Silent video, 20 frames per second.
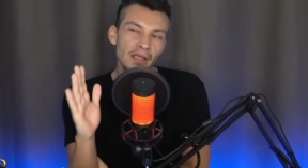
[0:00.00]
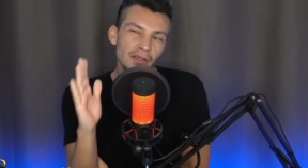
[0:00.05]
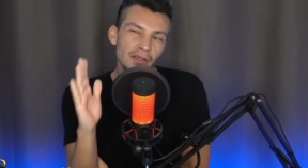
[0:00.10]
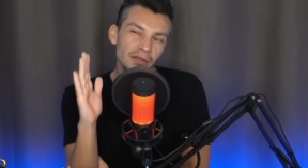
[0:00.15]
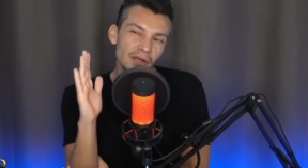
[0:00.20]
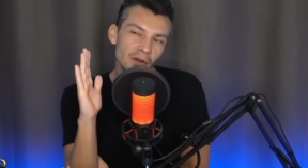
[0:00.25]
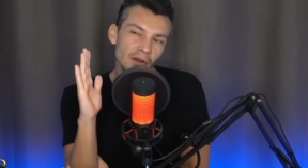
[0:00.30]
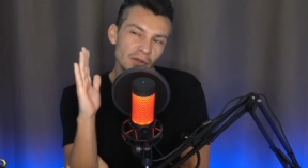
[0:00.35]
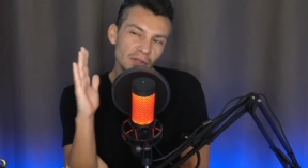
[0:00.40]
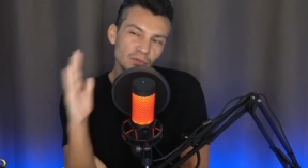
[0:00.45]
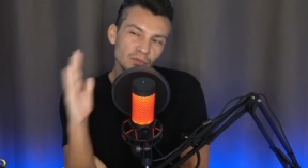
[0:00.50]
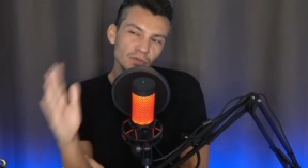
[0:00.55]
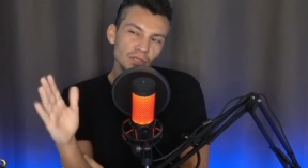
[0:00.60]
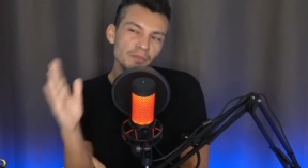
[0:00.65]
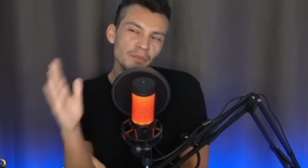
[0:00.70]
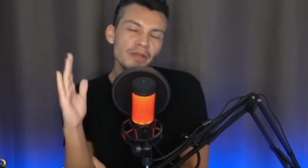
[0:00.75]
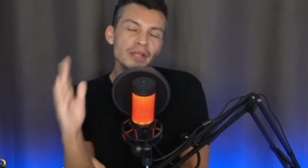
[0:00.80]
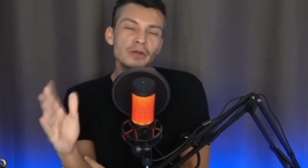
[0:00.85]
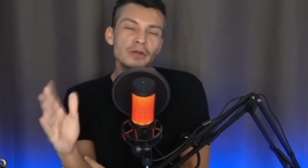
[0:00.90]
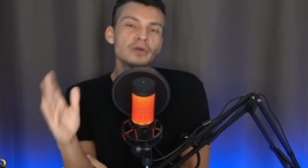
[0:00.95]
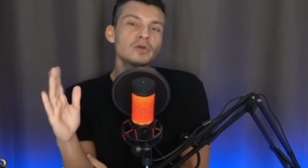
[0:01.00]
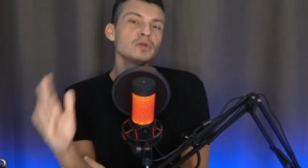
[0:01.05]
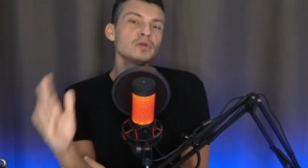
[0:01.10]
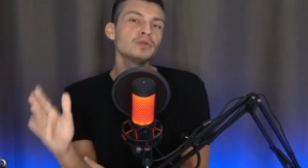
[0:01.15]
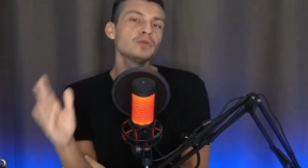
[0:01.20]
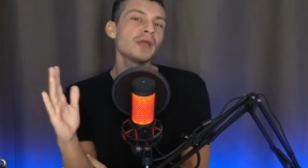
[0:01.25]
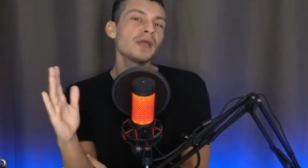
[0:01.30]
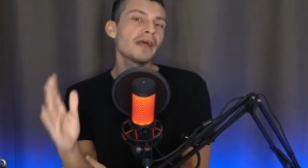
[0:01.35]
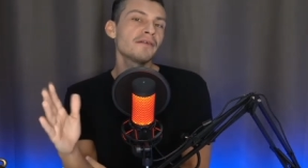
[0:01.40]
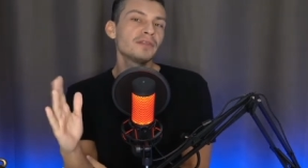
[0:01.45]
you know, it would be cool
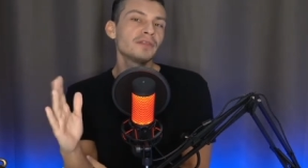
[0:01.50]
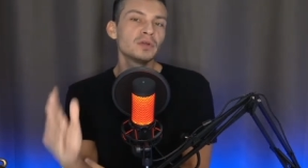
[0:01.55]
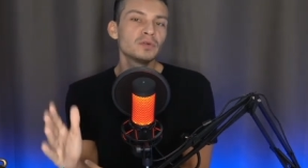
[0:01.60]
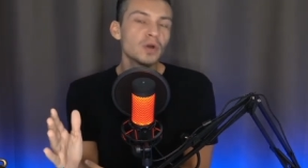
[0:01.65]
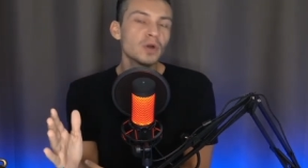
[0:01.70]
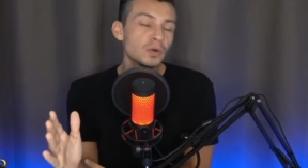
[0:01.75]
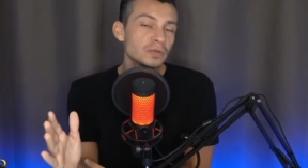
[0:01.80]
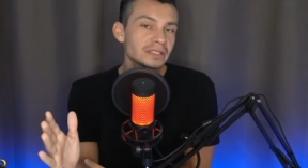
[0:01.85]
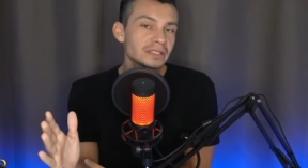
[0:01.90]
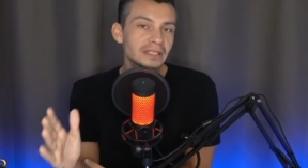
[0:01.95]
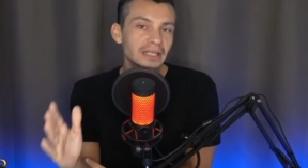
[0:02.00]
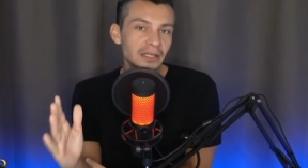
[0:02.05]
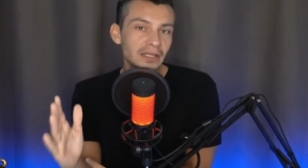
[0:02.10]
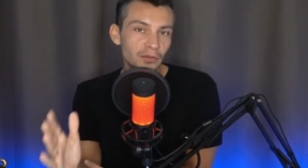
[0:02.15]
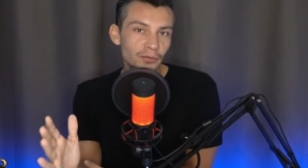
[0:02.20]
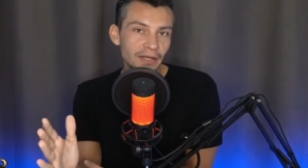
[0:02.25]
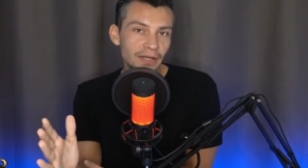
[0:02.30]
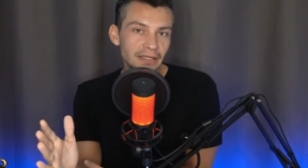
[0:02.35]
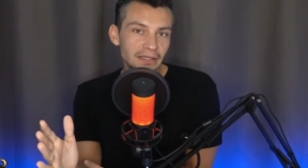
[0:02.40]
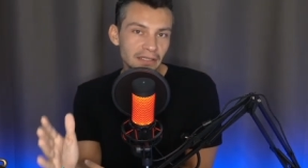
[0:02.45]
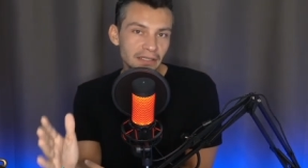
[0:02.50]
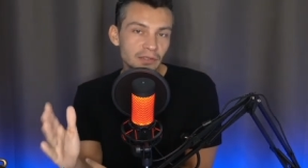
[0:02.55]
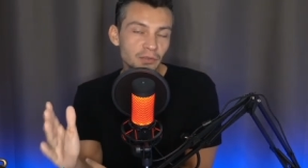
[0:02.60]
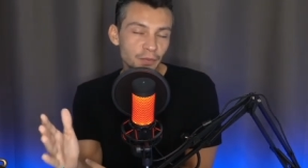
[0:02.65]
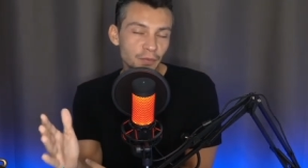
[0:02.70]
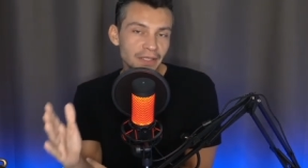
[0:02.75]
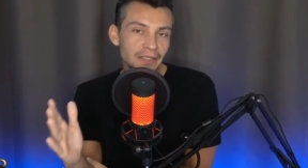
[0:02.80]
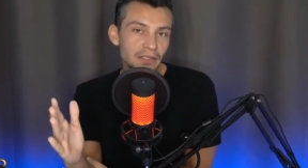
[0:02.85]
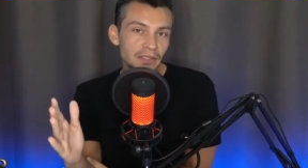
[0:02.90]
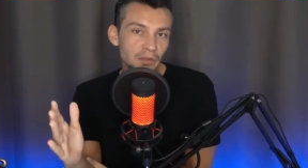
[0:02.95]
to have the Roadster in
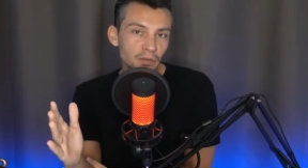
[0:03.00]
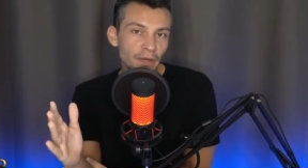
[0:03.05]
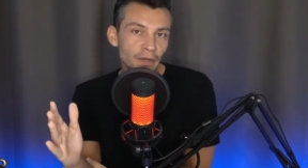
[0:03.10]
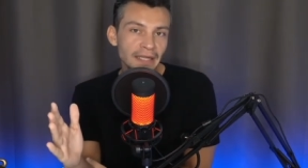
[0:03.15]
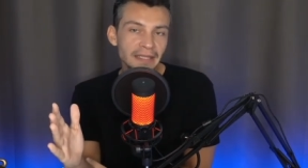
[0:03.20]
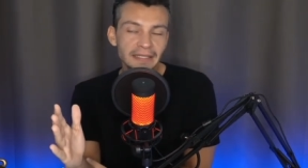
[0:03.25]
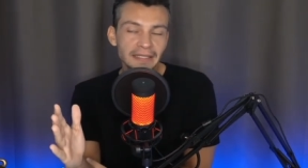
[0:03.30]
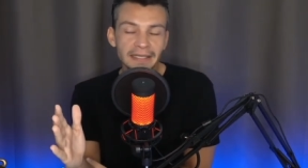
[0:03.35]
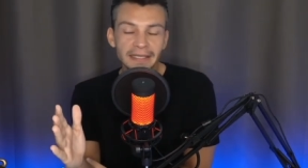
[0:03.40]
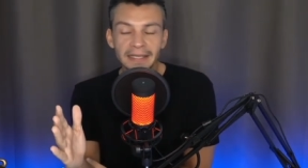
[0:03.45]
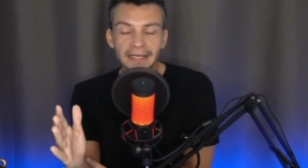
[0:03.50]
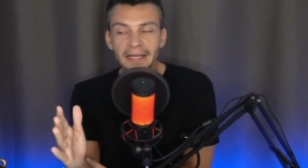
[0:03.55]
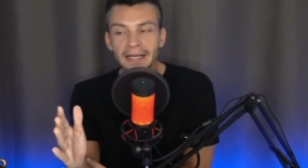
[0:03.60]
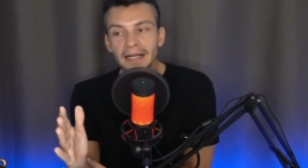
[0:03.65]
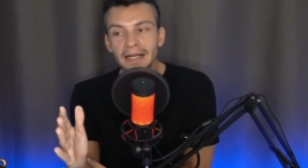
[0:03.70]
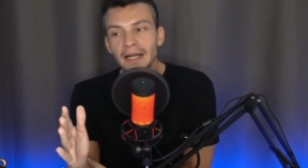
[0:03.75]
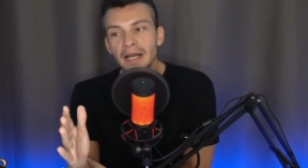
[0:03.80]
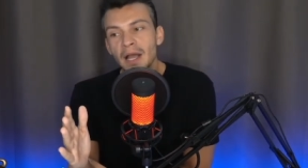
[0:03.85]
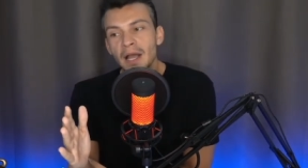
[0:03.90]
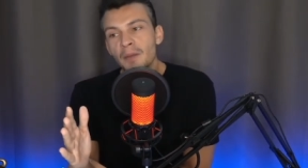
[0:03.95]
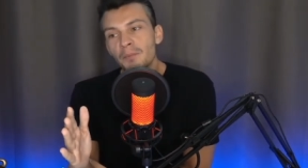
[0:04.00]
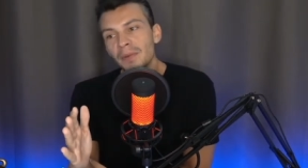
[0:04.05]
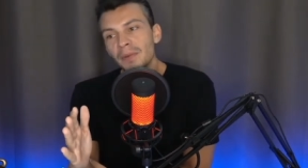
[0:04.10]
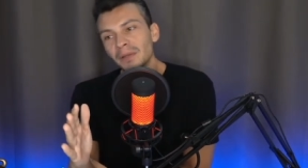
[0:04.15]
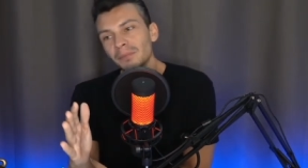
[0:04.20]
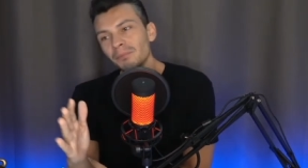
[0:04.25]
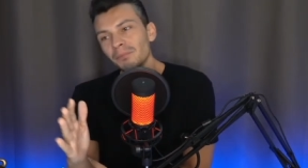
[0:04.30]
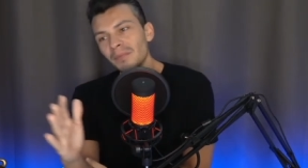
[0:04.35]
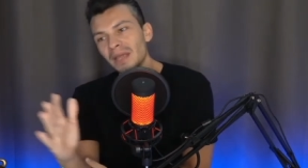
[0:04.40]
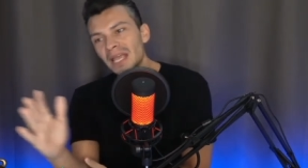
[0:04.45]
2020,
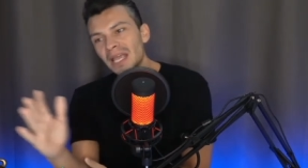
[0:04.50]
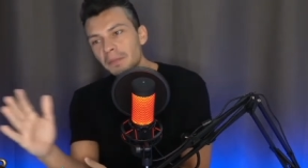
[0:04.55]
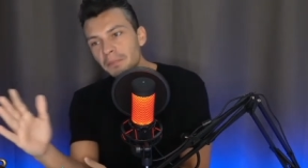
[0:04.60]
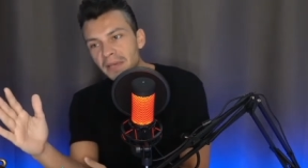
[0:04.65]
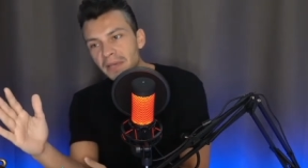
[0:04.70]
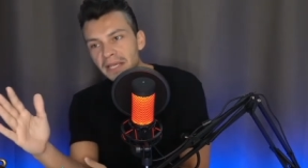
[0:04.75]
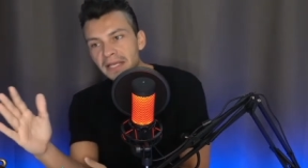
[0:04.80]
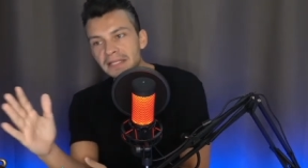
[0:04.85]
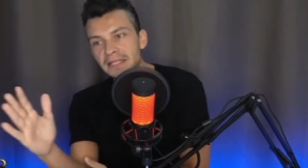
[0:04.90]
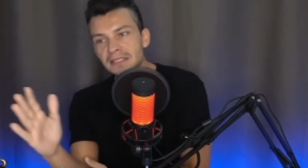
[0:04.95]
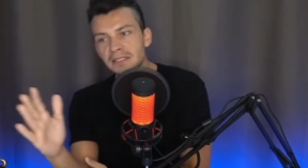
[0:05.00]
but maybe